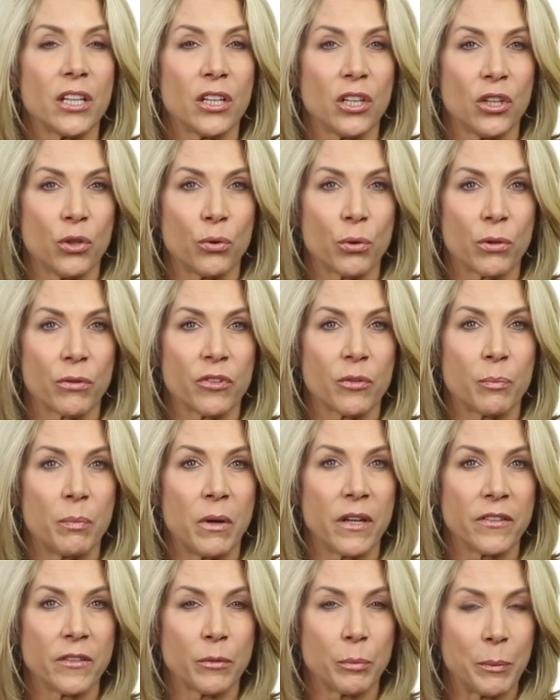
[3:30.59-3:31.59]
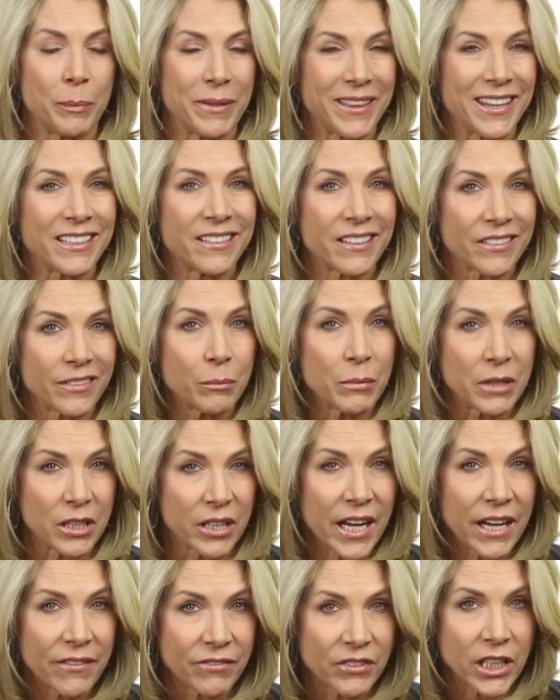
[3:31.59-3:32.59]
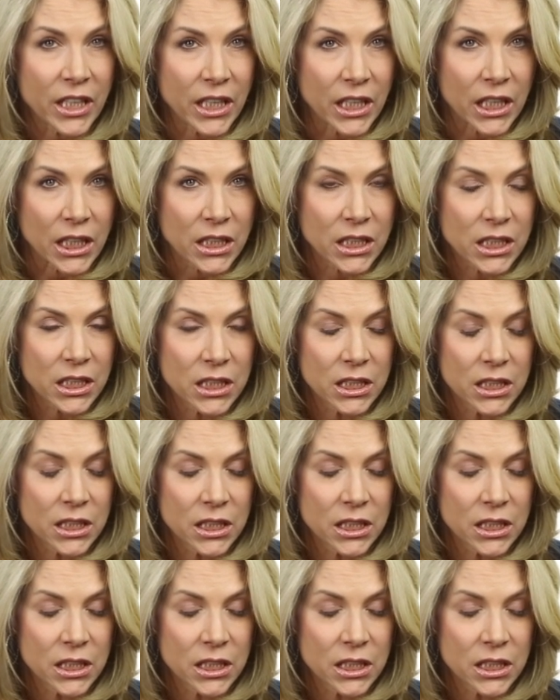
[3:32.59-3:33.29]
you're responsible, but that doesn't mean you have to eat it.